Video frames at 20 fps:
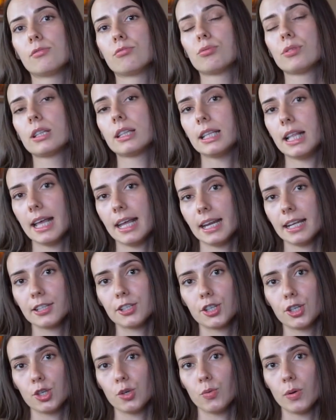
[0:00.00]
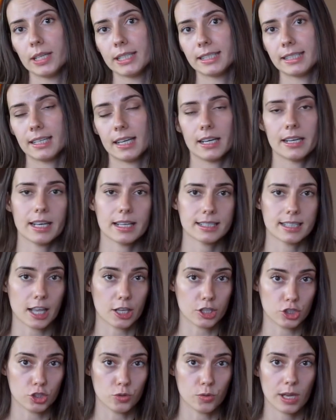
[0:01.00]
related to USCIS
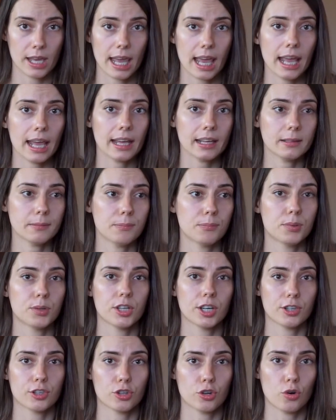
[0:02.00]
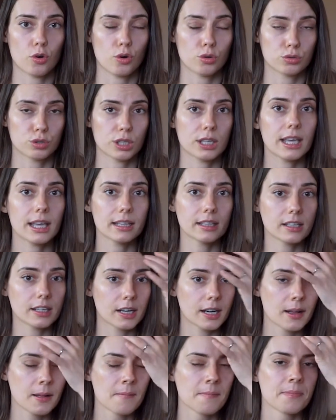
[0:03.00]
as you can, put it all
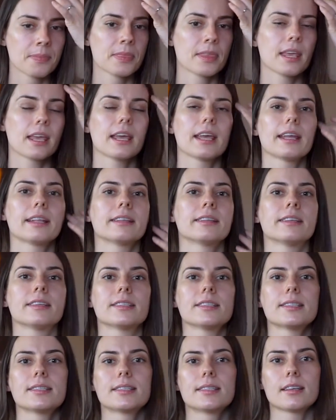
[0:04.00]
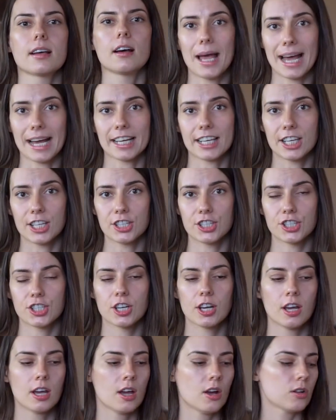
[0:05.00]
together in this package.
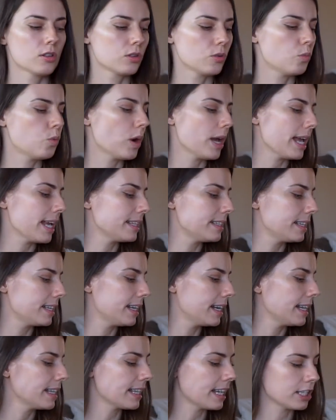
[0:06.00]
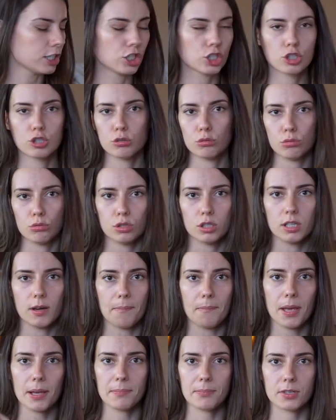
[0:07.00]
The way I did it, I just used a
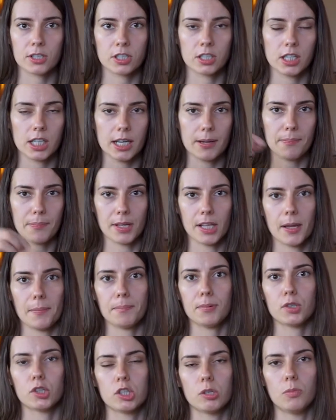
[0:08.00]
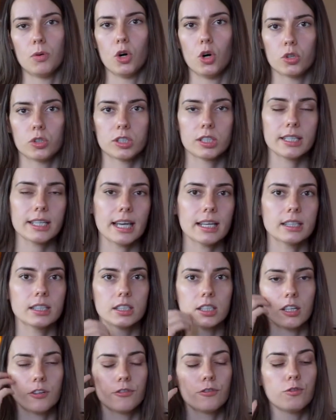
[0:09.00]
paper clip and I put them all
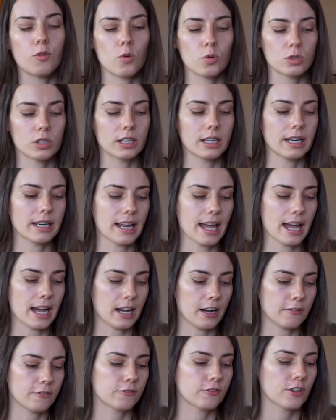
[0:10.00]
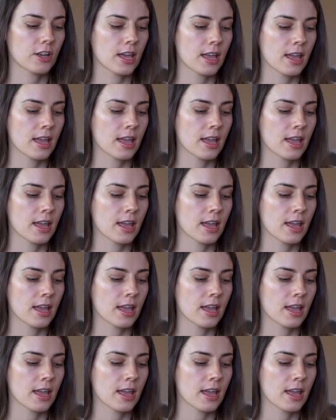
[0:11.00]
together, folded in half,